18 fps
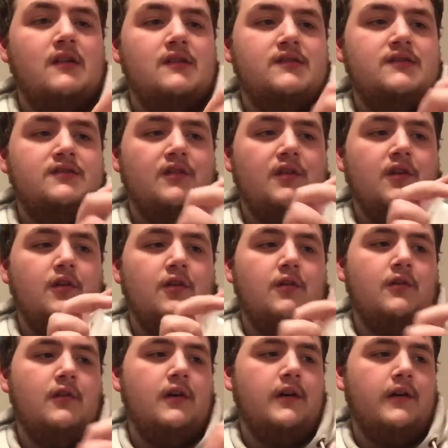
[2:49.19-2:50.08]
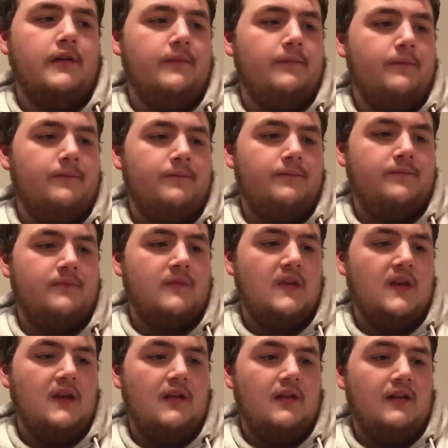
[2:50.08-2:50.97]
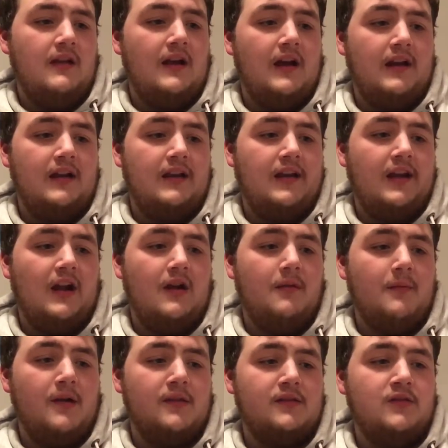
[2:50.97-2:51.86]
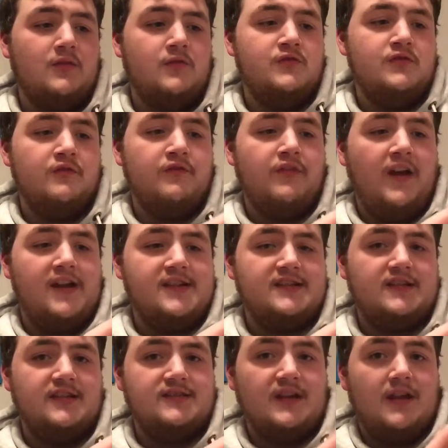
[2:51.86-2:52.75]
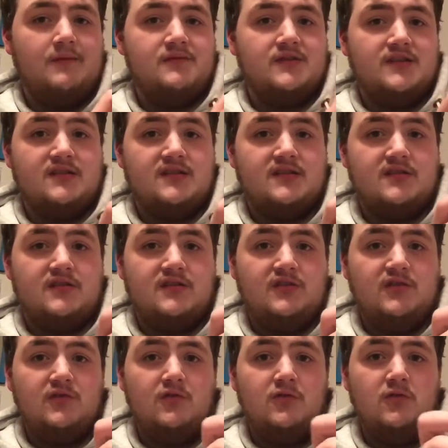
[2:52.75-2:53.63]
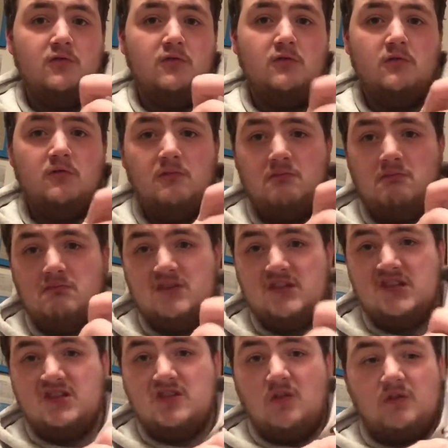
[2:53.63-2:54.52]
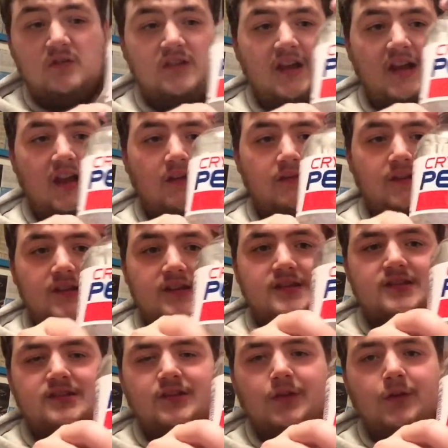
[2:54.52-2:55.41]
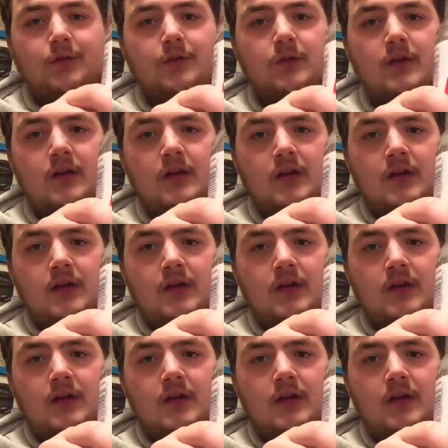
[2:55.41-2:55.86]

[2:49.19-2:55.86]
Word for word: So um, not gonna care about the nutrient facts because I'm just too stoked to have this. So